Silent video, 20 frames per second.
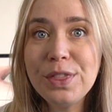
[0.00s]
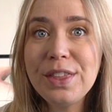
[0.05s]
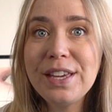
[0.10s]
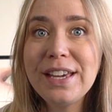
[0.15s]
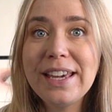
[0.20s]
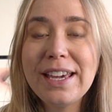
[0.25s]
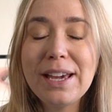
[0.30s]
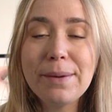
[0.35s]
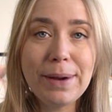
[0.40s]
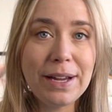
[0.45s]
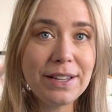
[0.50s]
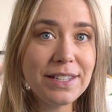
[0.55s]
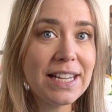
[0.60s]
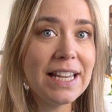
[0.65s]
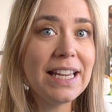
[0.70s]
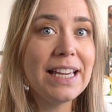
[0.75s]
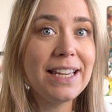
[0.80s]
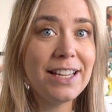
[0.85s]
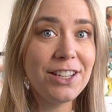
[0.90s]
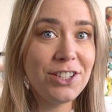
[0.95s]
thinking about
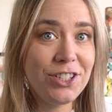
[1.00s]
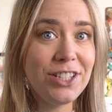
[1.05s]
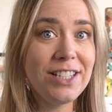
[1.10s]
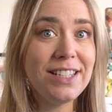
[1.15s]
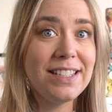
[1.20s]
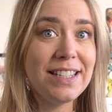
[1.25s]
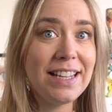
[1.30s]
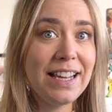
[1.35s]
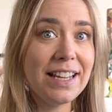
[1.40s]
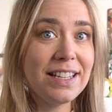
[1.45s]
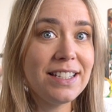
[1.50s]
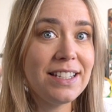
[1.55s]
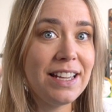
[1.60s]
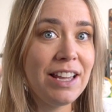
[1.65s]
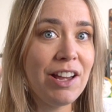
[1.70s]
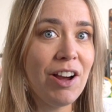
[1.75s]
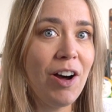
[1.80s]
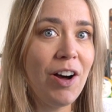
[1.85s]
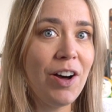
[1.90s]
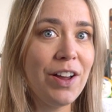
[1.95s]
taking
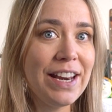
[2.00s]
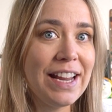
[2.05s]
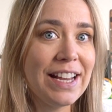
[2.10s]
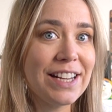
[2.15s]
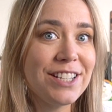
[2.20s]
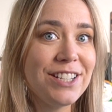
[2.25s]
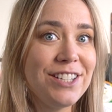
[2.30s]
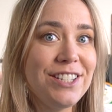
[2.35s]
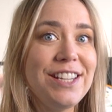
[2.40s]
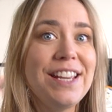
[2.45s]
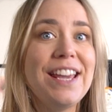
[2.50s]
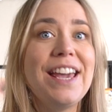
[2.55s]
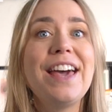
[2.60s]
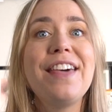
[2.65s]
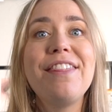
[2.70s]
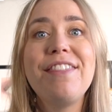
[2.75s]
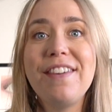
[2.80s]
GCSE Art next year,